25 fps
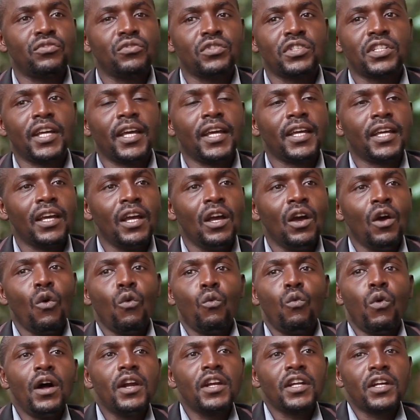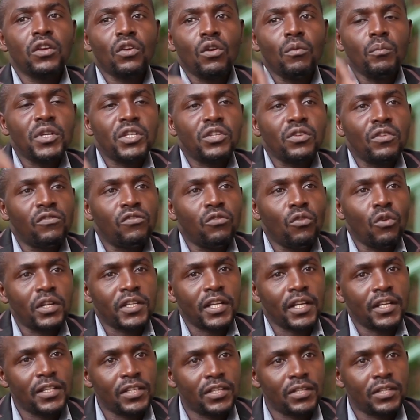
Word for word: to take 1 kilometer of water